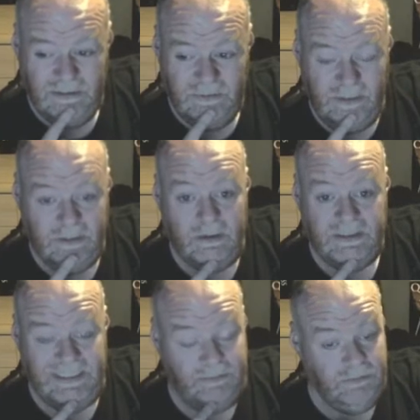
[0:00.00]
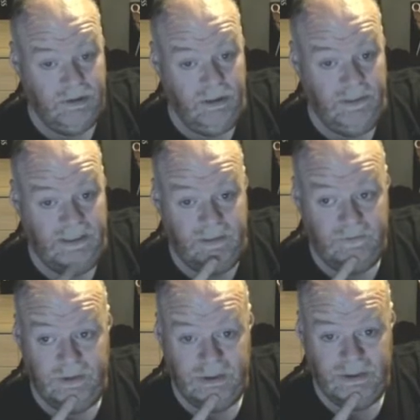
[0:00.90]
Finally got a damn good copy of that
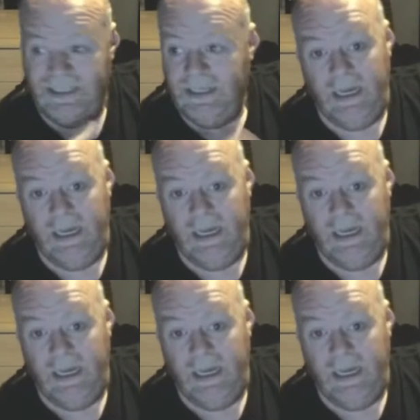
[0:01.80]
version.